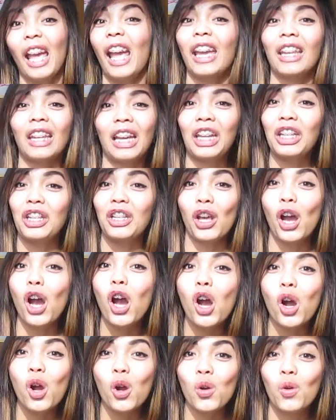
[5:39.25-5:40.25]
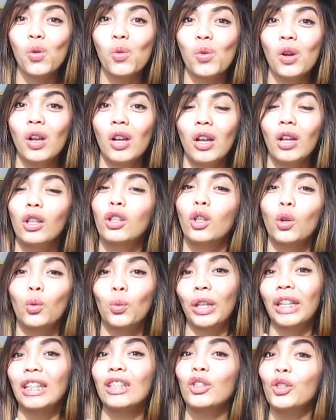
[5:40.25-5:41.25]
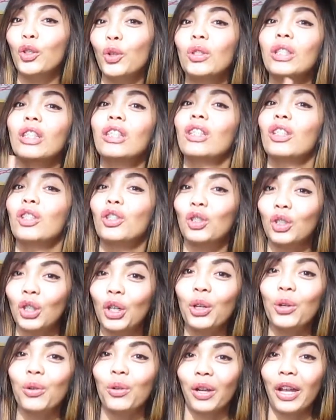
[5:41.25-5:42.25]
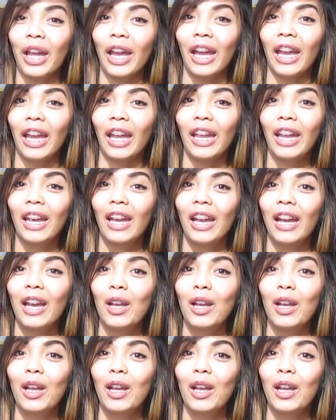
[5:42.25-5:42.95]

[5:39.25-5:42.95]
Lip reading: And I know Luis uses this too, okay?